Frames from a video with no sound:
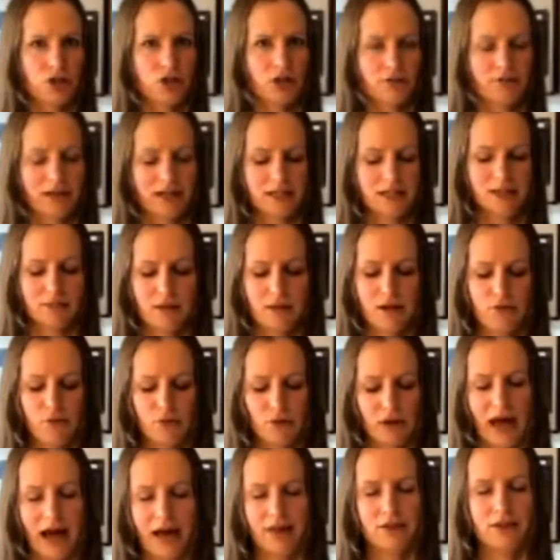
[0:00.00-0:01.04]
to the recipe when
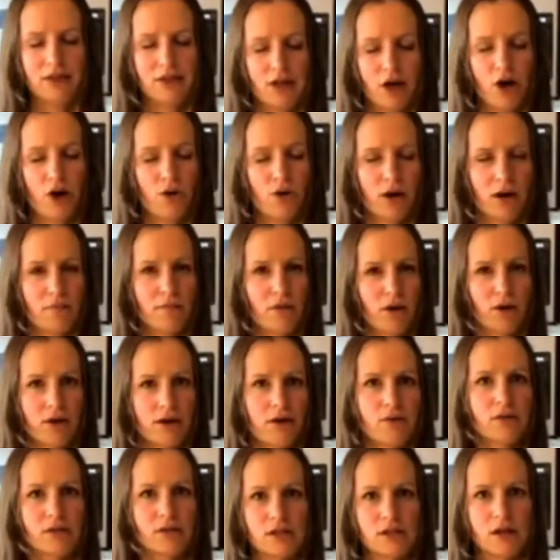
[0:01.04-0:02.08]
we added the coconut milk.
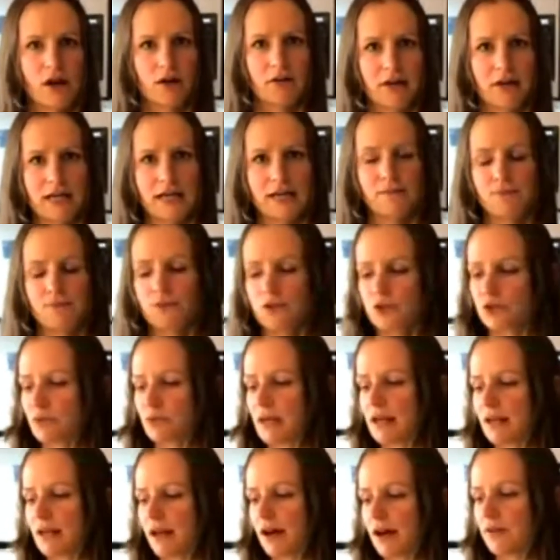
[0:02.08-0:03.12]
It was already
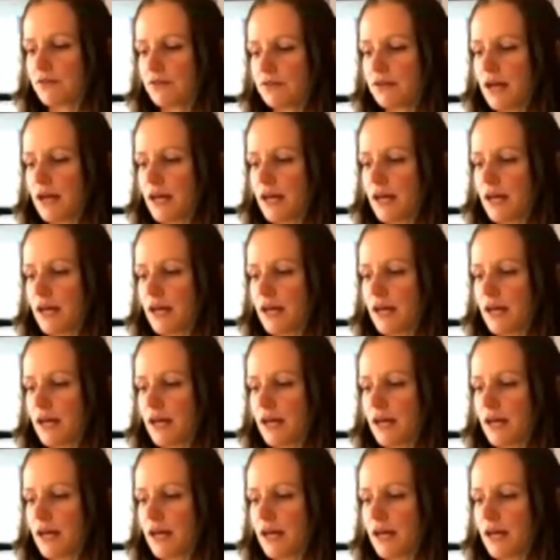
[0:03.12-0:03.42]
sweet enough.